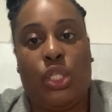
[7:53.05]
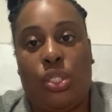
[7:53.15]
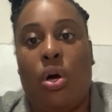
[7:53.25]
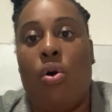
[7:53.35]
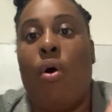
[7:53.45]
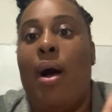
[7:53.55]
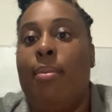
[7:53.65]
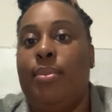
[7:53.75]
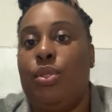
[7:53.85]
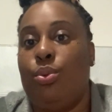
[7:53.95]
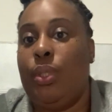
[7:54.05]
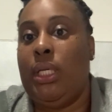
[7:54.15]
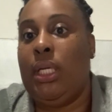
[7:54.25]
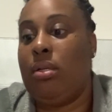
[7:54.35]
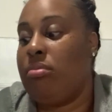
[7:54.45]
So I'm
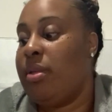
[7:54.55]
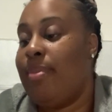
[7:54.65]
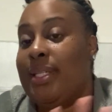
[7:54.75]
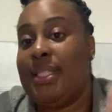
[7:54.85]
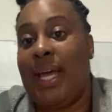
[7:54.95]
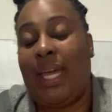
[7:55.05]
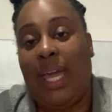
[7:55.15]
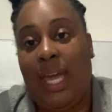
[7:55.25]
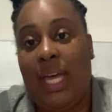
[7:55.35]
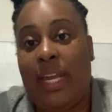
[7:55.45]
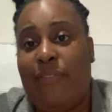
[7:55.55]
doing the best I can.